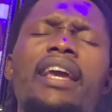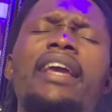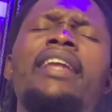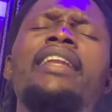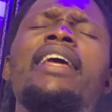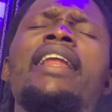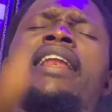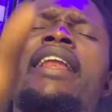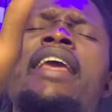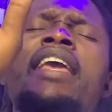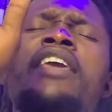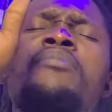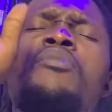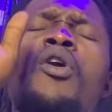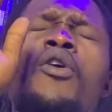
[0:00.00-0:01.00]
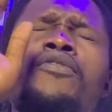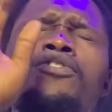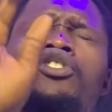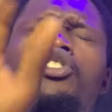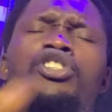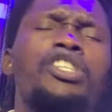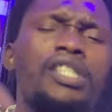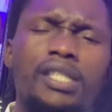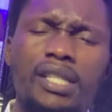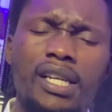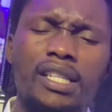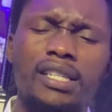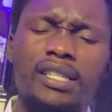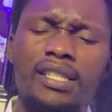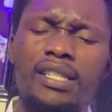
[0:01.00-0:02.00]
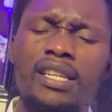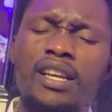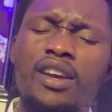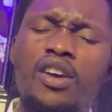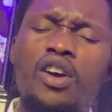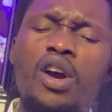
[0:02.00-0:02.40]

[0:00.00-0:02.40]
In the name of Jesus,